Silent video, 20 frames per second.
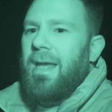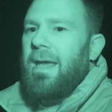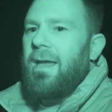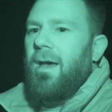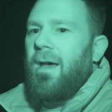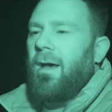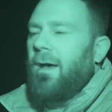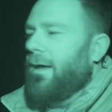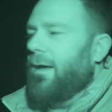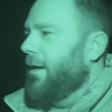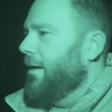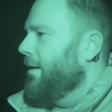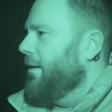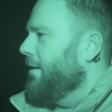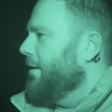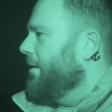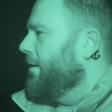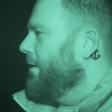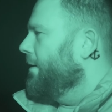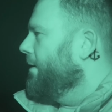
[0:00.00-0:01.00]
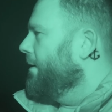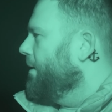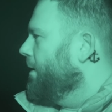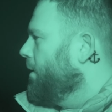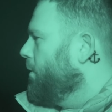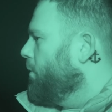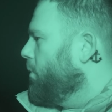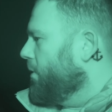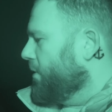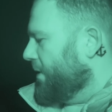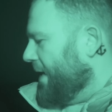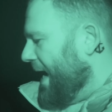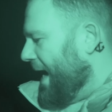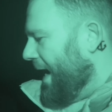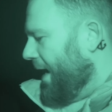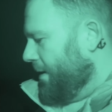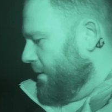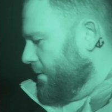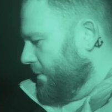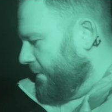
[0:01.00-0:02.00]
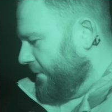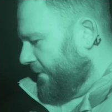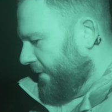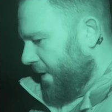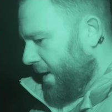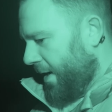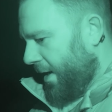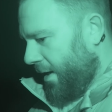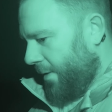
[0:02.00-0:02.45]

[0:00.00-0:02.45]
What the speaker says: here would kind of